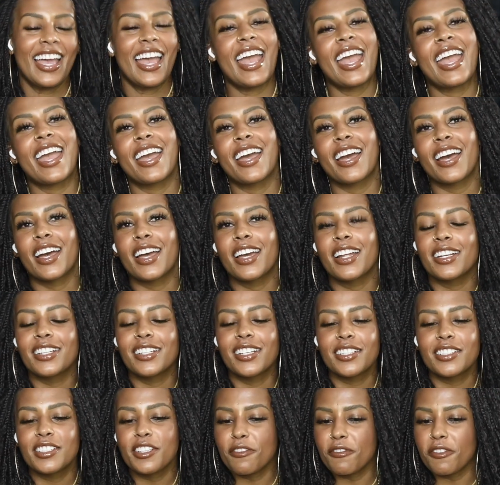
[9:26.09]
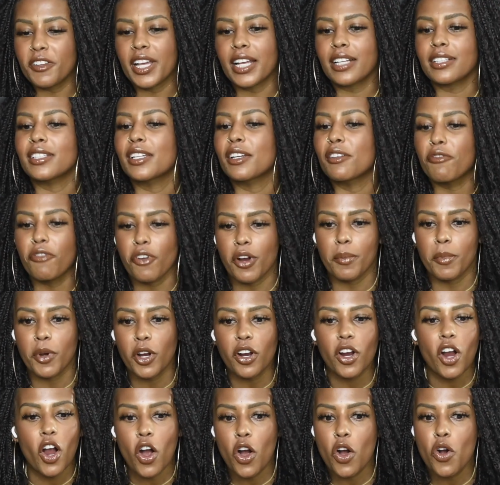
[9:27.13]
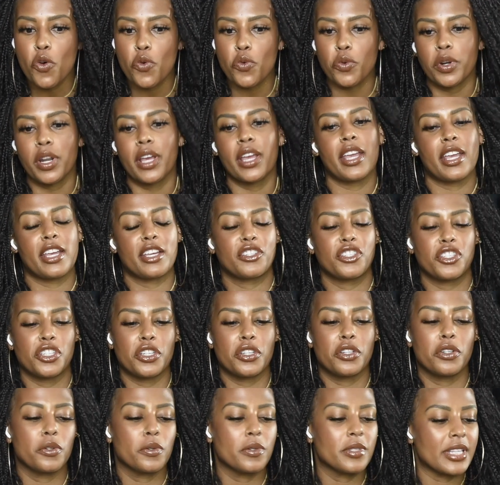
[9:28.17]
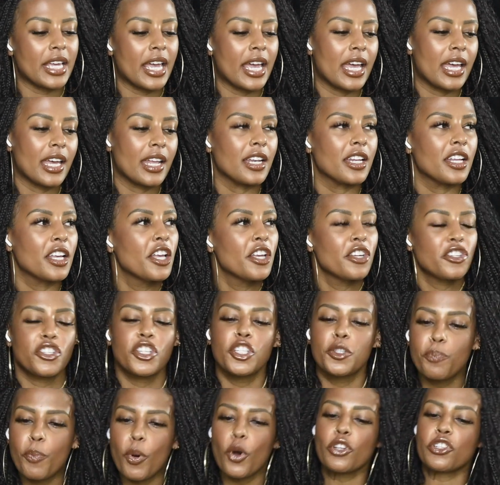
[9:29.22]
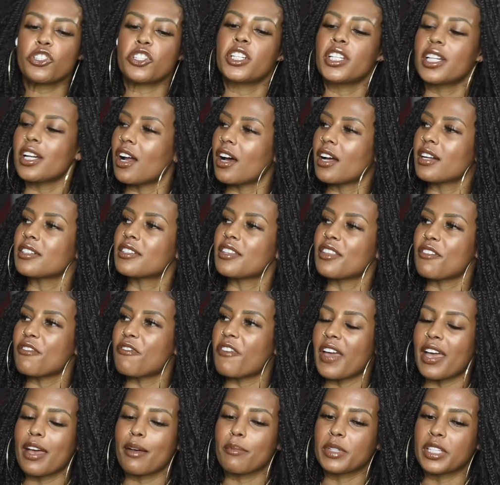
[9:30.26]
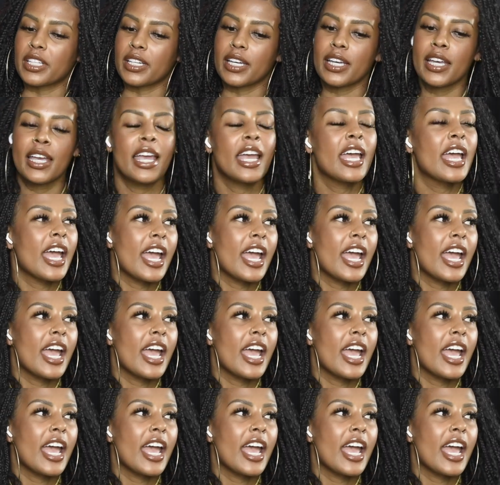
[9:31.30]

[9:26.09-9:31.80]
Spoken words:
and deflecting from her own issues, and she's pushing it on to the family.